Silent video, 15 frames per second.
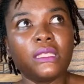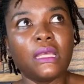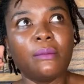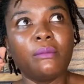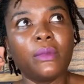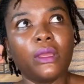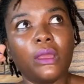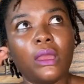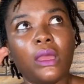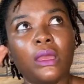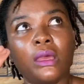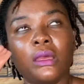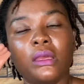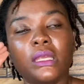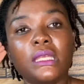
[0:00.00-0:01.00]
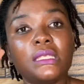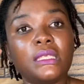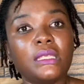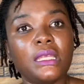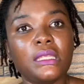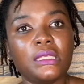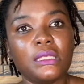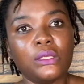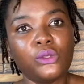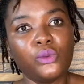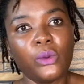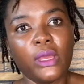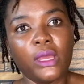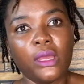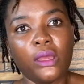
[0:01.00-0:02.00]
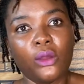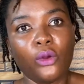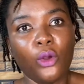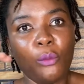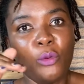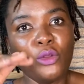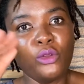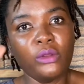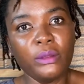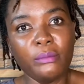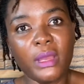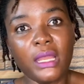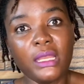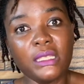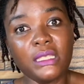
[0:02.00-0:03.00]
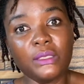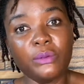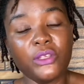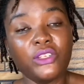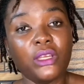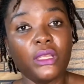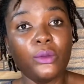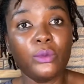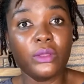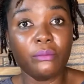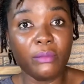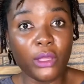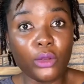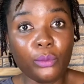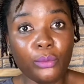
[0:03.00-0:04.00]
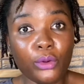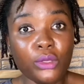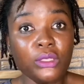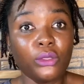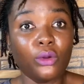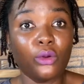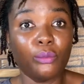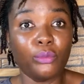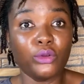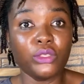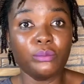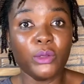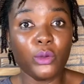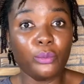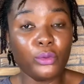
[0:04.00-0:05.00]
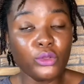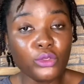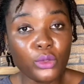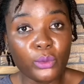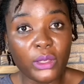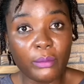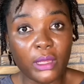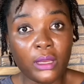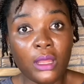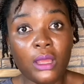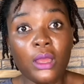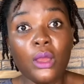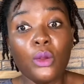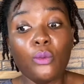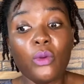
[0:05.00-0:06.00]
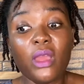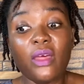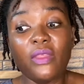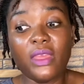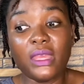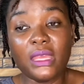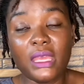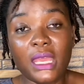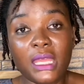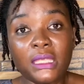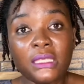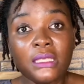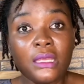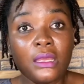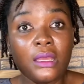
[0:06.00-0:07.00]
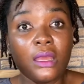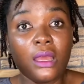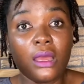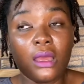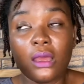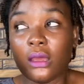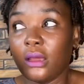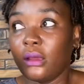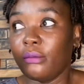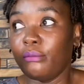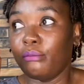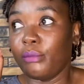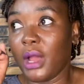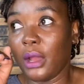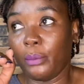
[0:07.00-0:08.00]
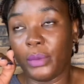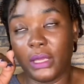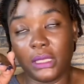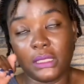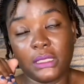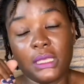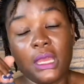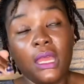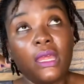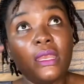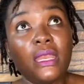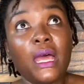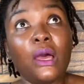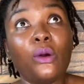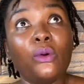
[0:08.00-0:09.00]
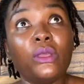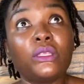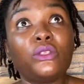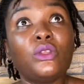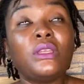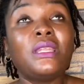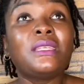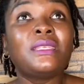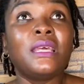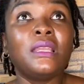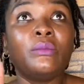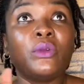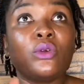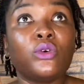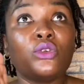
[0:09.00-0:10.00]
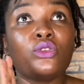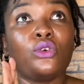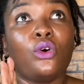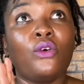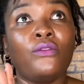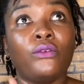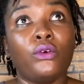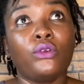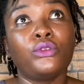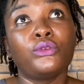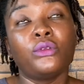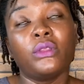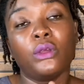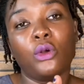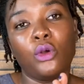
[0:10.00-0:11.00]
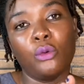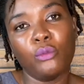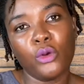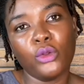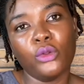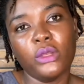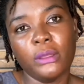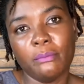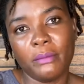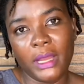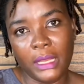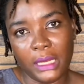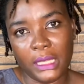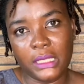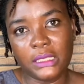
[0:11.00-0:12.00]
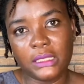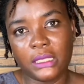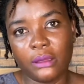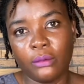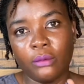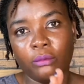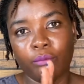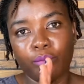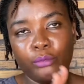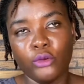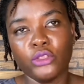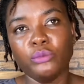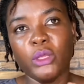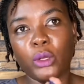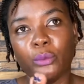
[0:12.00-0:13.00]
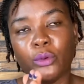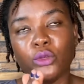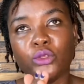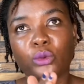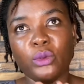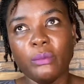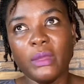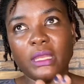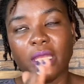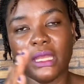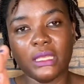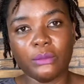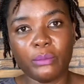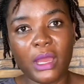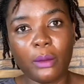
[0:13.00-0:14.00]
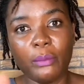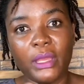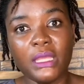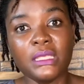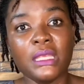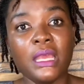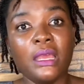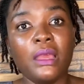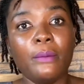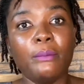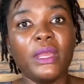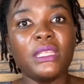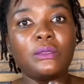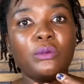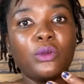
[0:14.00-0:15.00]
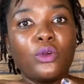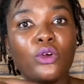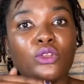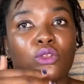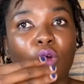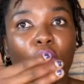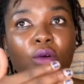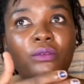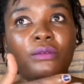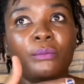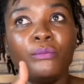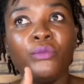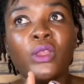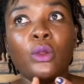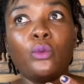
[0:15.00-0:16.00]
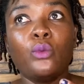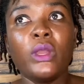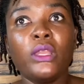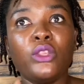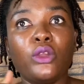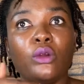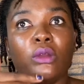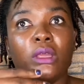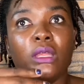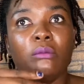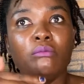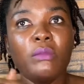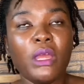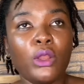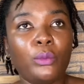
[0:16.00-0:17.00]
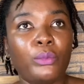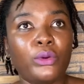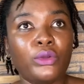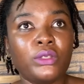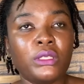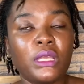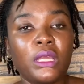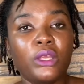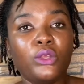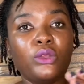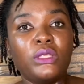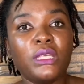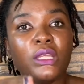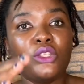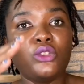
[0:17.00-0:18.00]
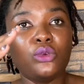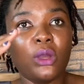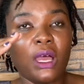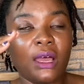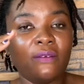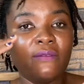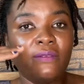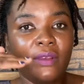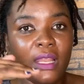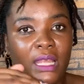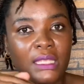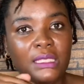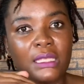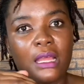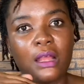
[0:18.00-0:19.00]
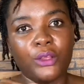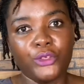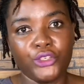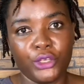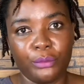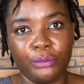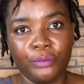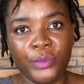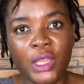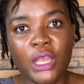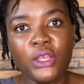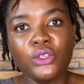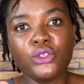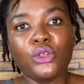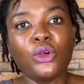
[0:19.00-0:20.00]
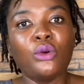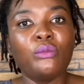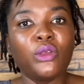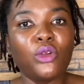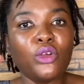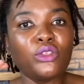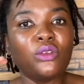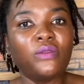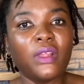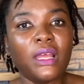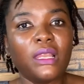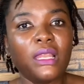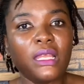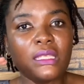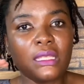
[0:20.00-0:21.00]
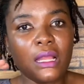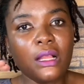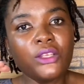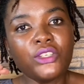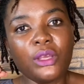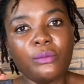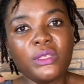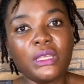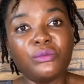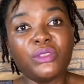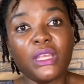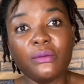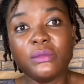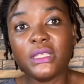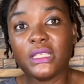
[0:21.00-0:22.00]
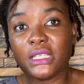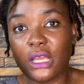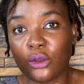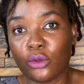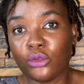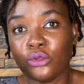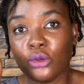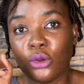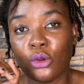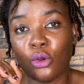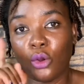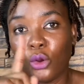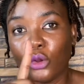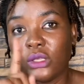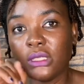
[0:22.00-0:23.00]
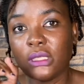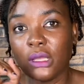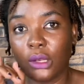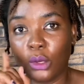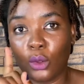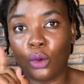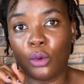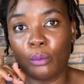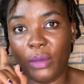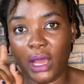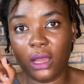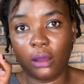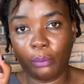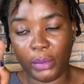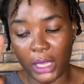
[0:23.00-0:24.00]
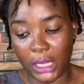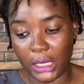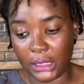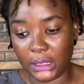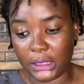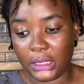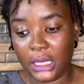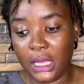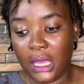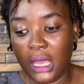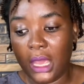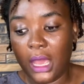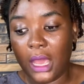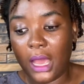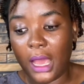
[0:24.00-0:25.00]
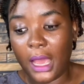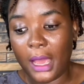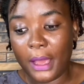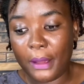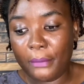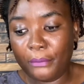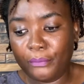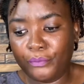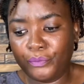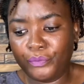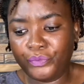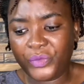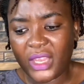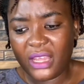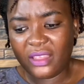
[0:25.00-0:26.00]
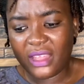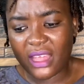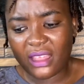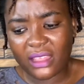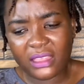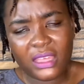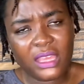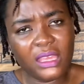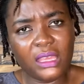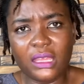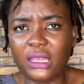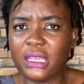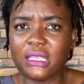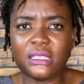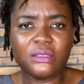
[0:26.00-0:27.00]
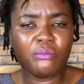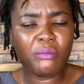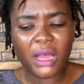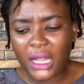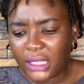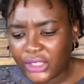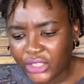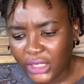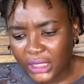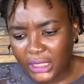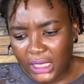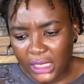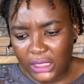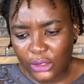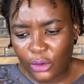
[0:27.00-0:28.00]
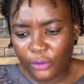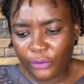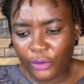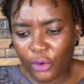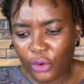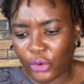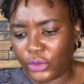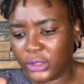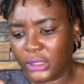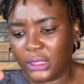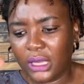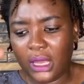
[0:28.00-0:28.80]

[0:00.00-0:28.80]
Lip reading: some incidences where hormonal imbalance, especially with menopause or postmenopausal women, where they get back pains. Now, it's not necessarily because of also the hormonal imbalance that postmenopausal women get back pains, but it's because of when you're in menopause, you tend to have less calcium. So because of that less calcium, sometimes it can also cause low back pains. The other thing is bulging disc, of course,